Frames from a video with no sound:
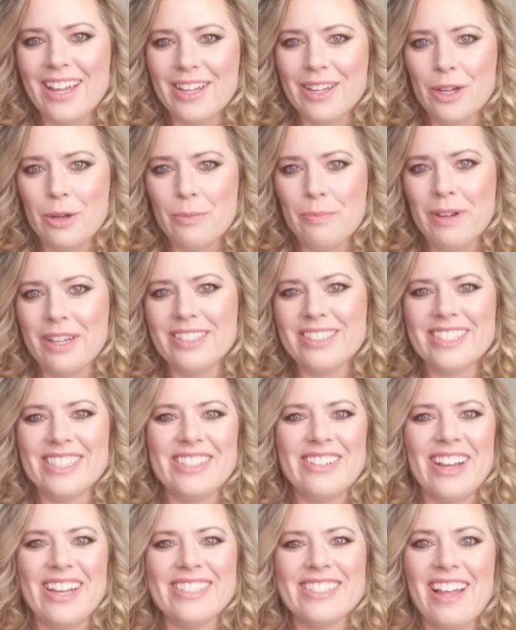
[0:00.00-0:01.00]
I hope I'll see
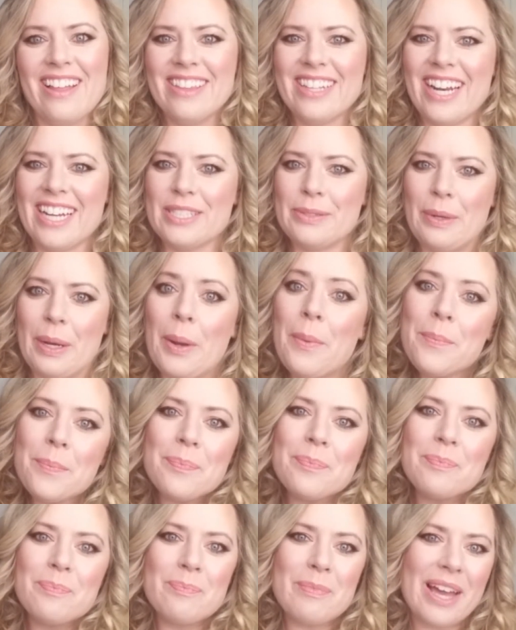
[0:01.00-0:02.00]
you guys on the next one.
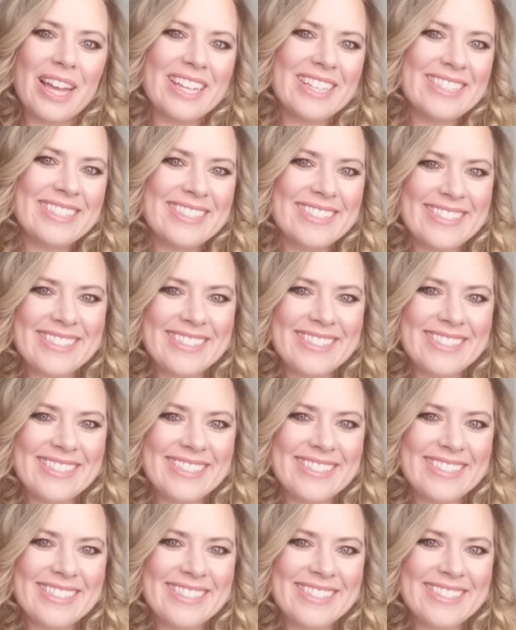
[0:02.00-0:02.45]
Bye!